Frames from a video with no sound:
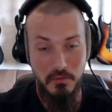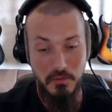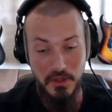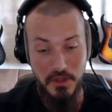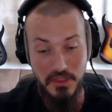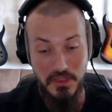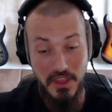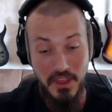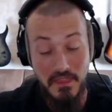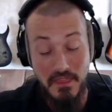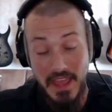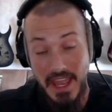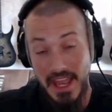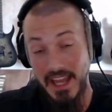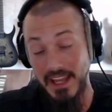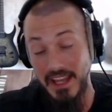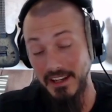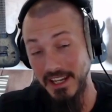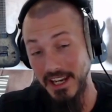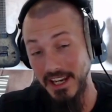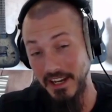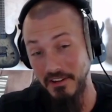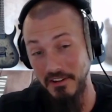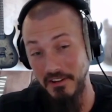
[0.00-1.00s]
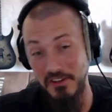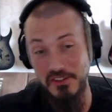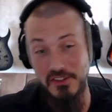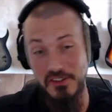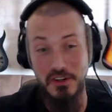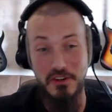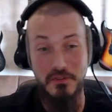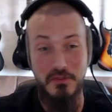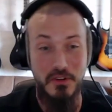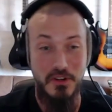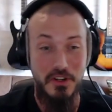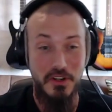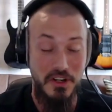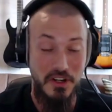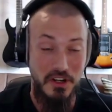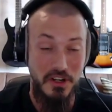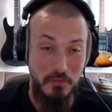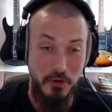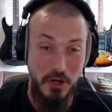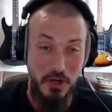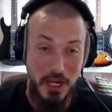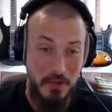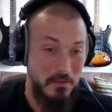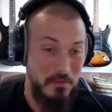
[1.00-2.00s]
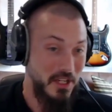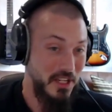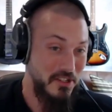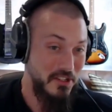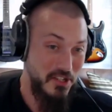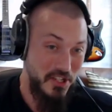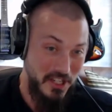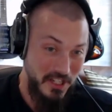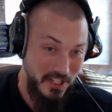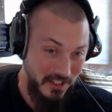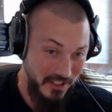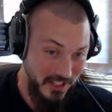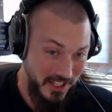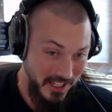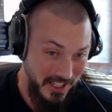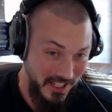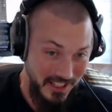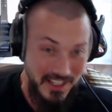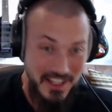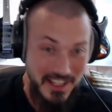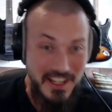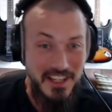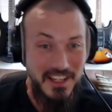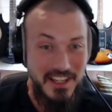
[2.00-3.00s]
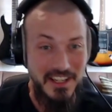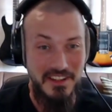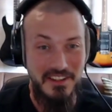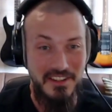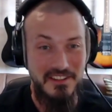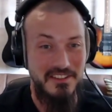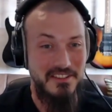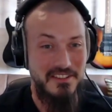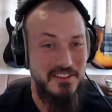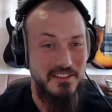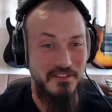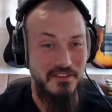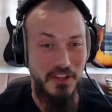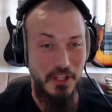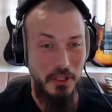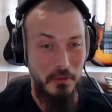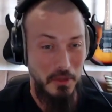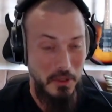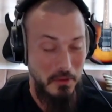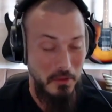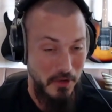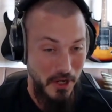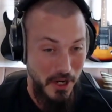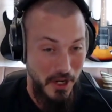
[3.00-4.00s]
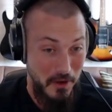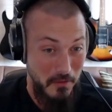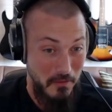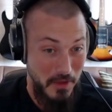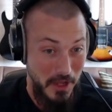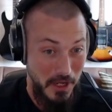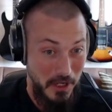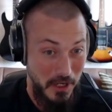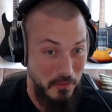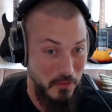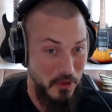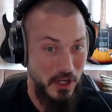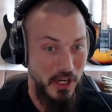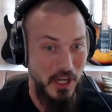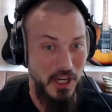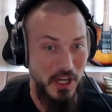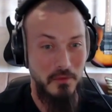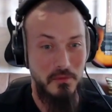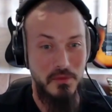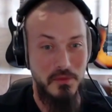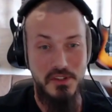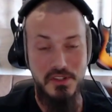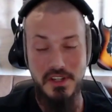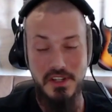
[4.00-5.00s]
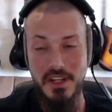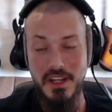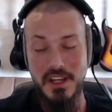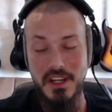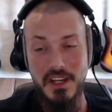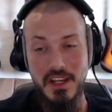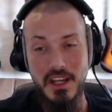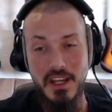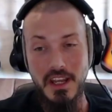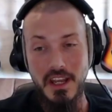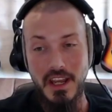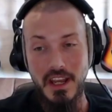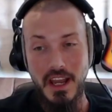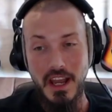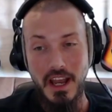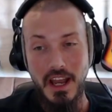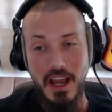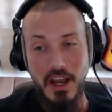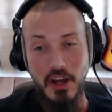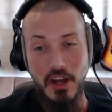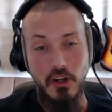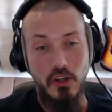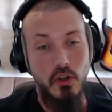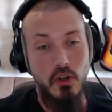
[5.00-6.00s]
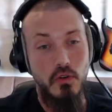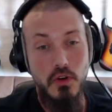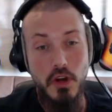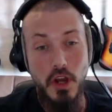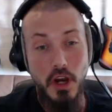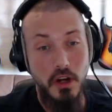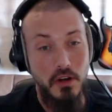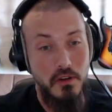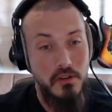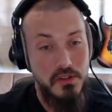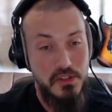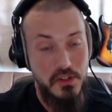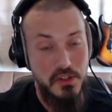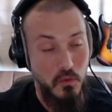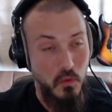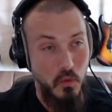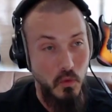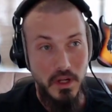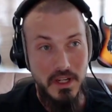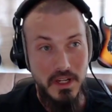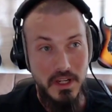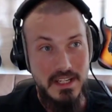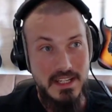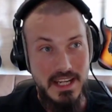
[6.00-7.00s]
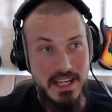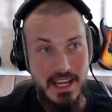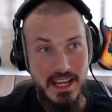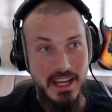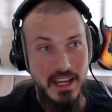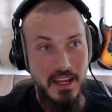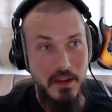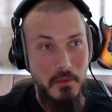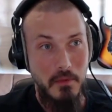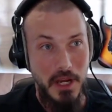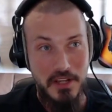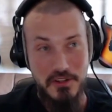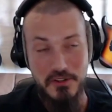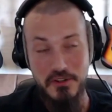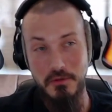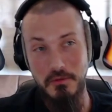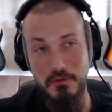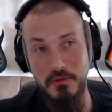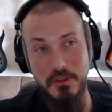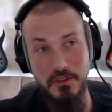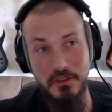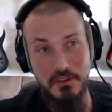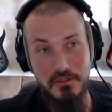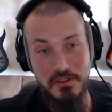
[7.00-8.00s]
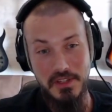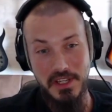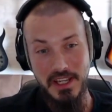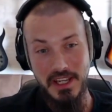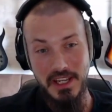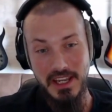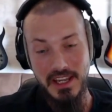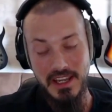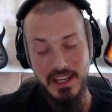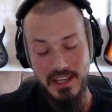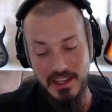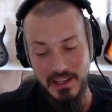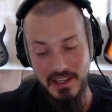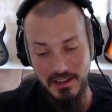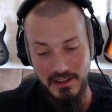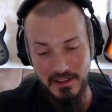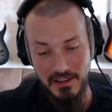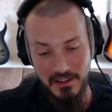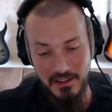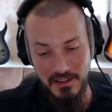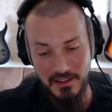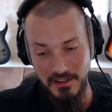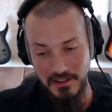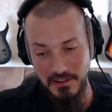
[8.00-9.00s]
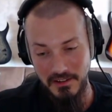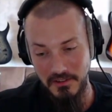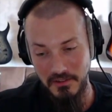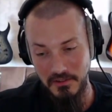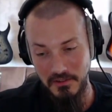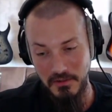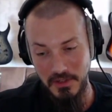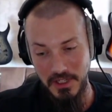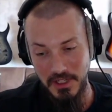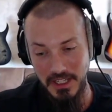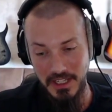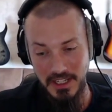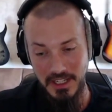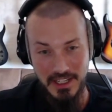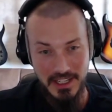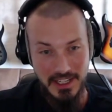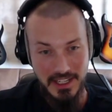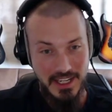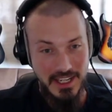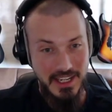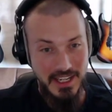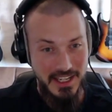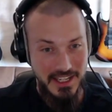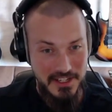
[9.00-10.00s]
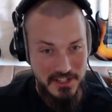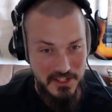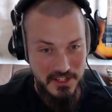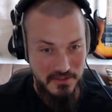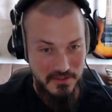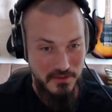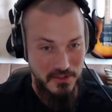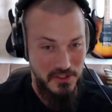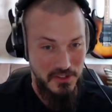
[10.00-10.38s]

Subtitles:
But then that carries over into prompt engineering and developing better prompts. Who knows if one day Bostrom will say, hey, we need an AI agent for